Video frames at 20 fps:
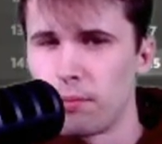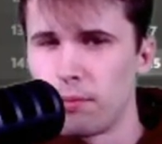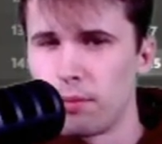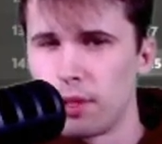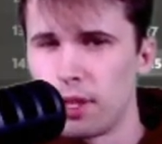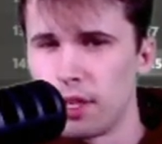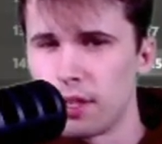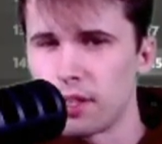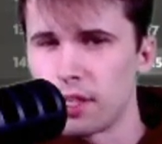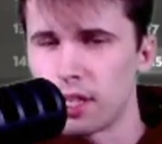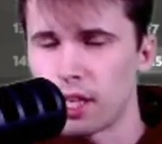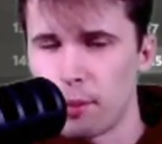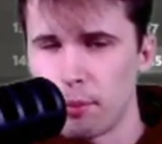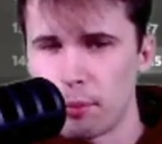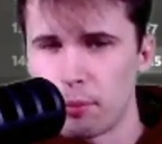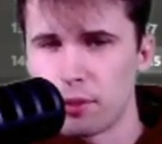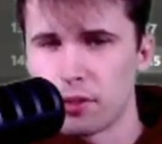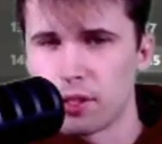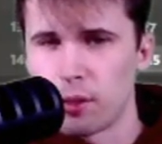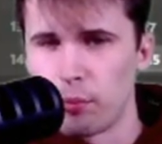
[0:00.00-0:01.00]
He has to come
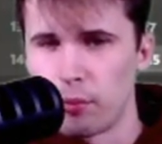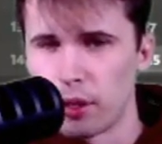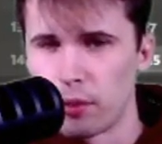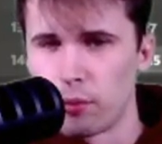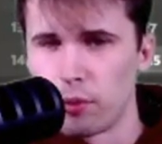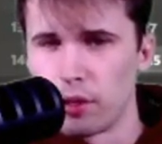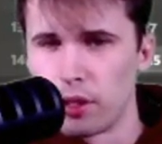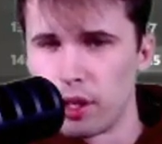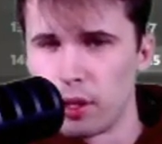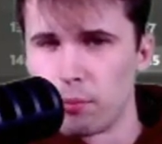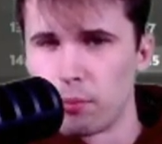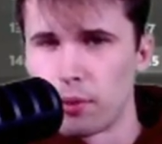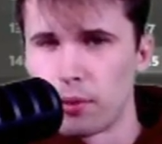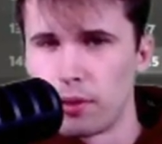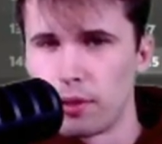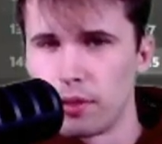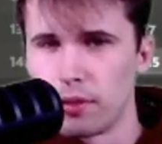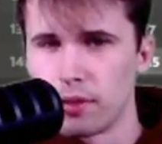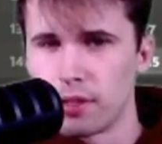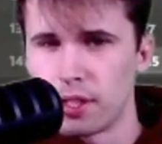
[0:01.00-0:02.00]
up with something really
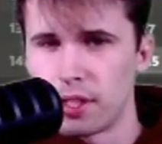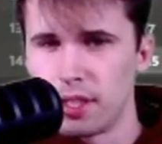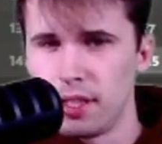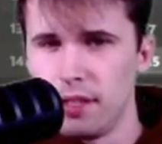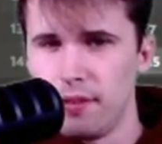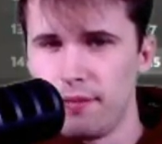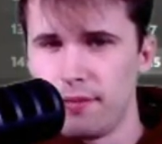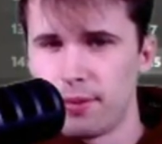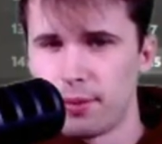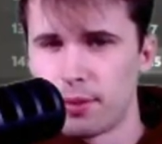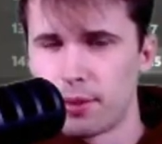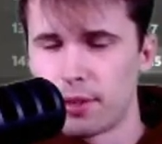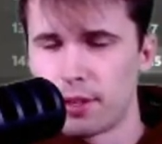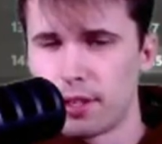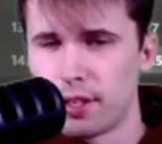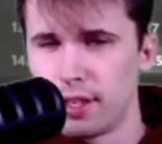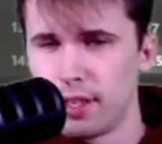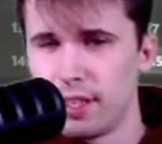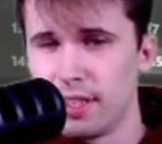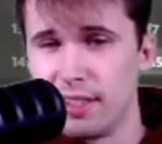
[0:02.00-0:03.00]
important. C4
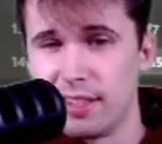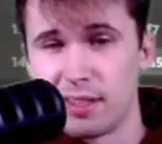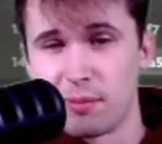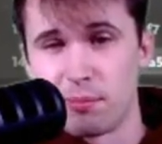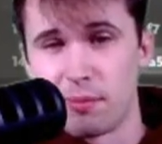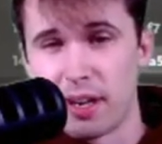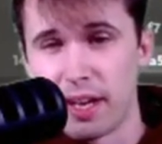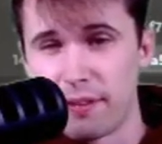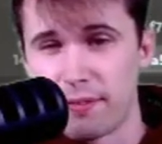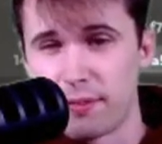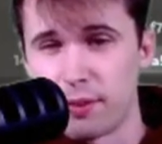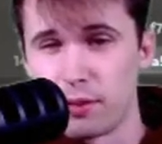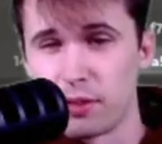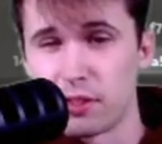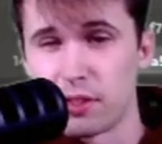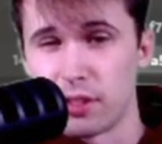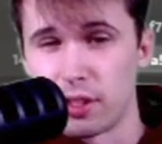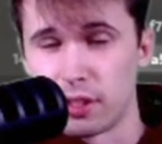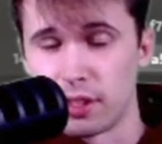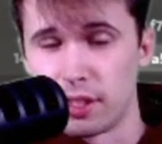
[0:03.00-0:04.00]
is my
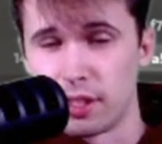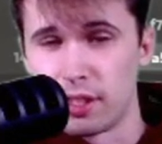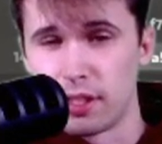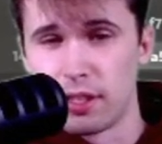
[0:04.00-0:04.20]
first thought.